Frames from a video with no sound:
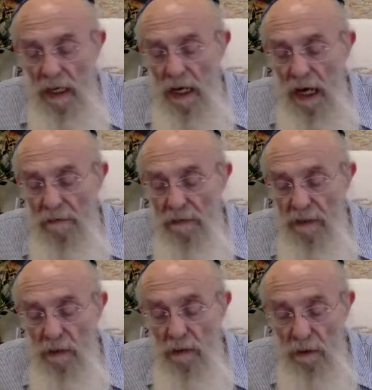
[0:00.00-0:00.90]
I'm
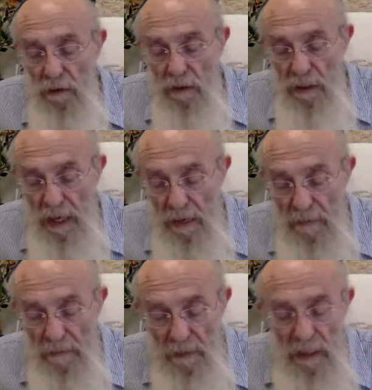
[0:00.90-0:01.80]
so close to
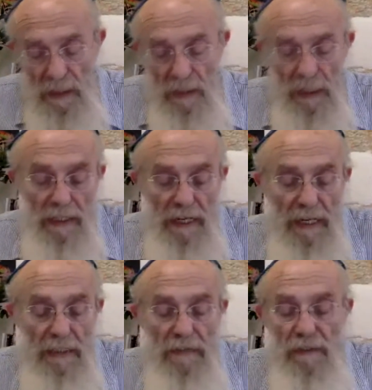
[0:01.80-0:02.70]
them that I
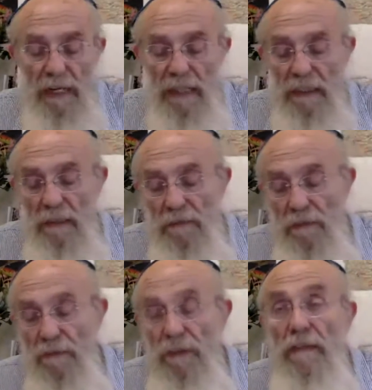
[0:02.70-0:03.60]
can't even ask them for
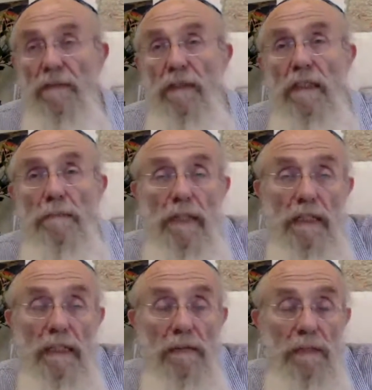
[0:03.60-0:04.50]
forgiveness,
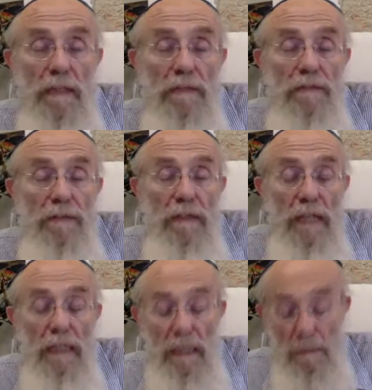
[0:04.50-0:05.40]
because I really feel
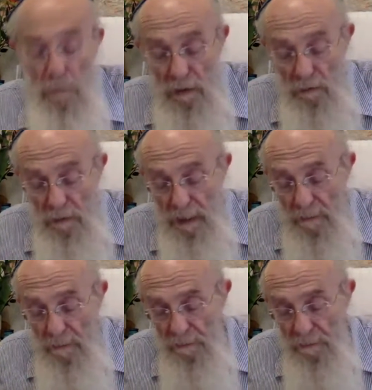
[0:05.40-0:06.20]
that I'm one with them.